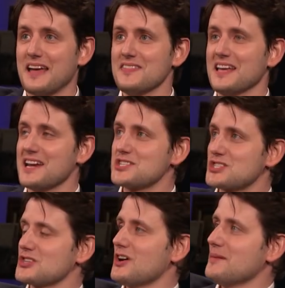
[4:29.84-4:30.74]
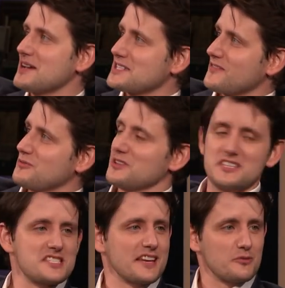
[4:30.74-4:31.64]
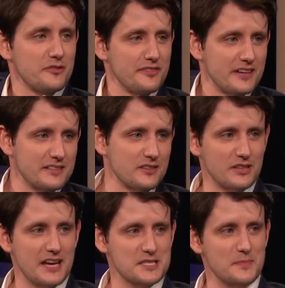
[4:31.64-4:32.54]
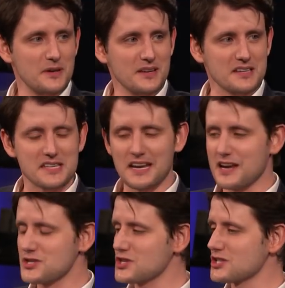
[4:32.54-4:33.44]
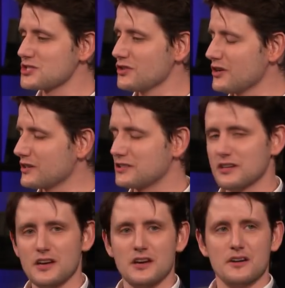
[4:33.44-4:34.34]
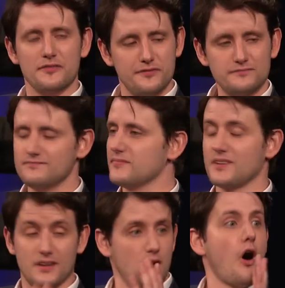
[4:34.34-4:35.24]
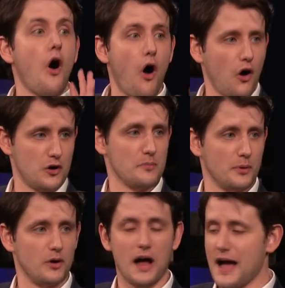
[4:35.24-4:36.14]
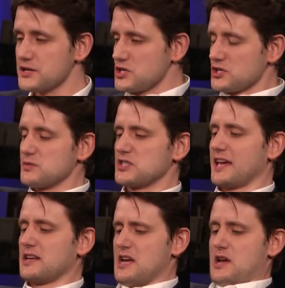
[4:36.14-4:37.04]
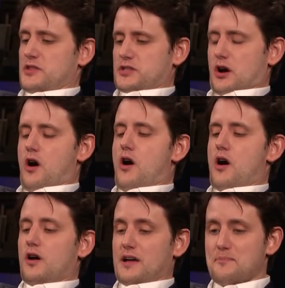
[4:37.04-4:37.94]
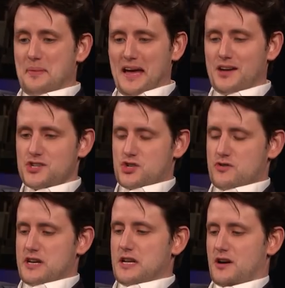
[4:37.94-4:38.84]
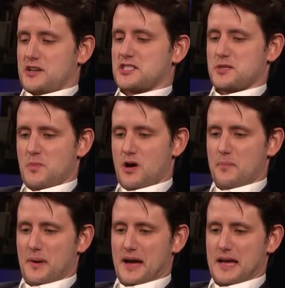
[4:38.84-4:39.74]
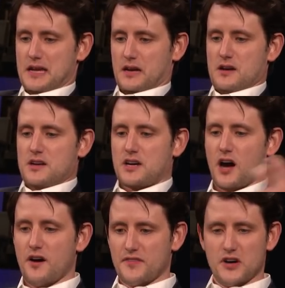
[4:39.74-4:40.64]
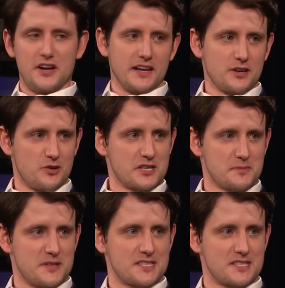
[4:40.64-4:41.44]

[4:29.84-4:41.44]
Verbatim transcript: and then I saw myself in one of these, like, reflected glass buildings, and I just looked horrible. I just was, like, tall, a bad tree on a small bike covered in Christmas